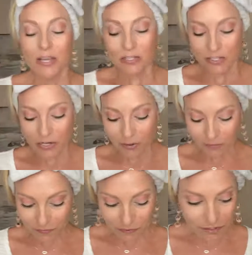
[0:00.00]
So
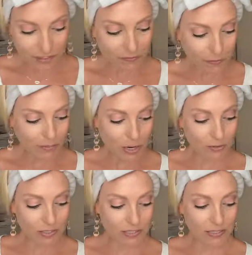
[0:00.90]
first and
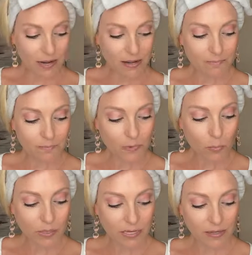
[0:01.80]
foremost, um,
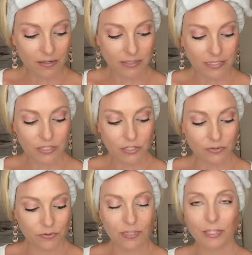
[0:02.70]
we need
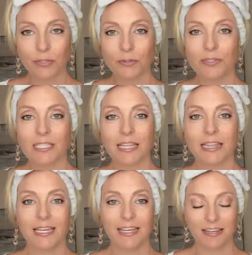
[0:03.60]
to use
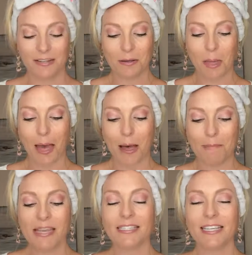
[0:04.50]
the
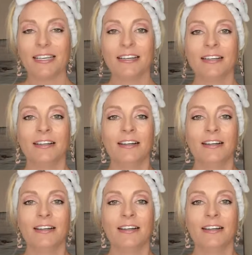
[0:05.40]
amazing